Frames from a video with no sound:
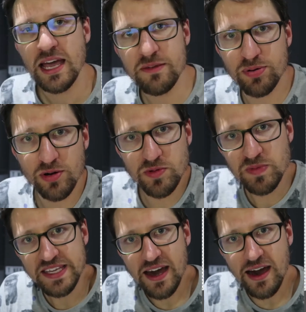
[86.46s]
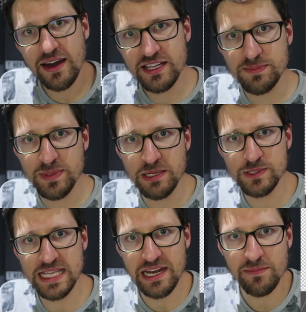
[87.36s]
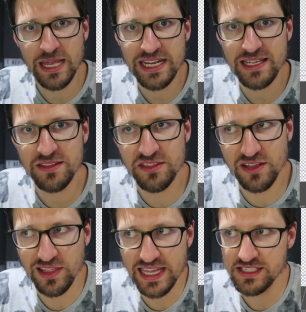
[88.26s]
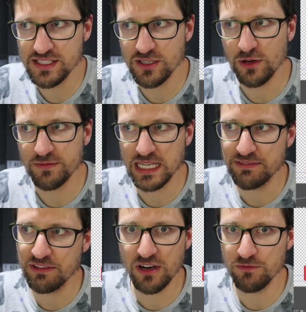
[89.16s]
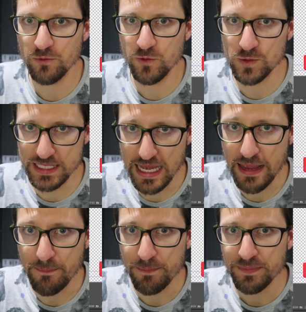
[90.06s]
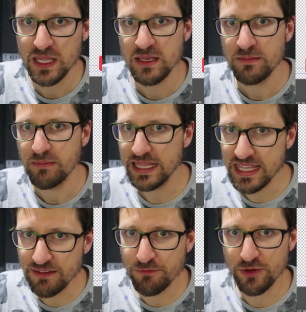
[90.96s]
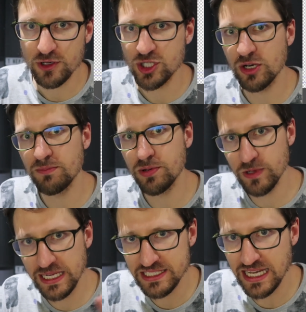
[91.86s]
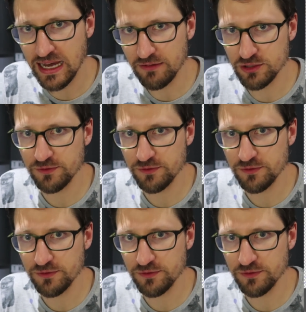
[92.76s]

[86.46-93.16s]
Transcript: and then probably the hardest bit was animating the letters of Davie504's name. Made that in Photoshop, pulled it into After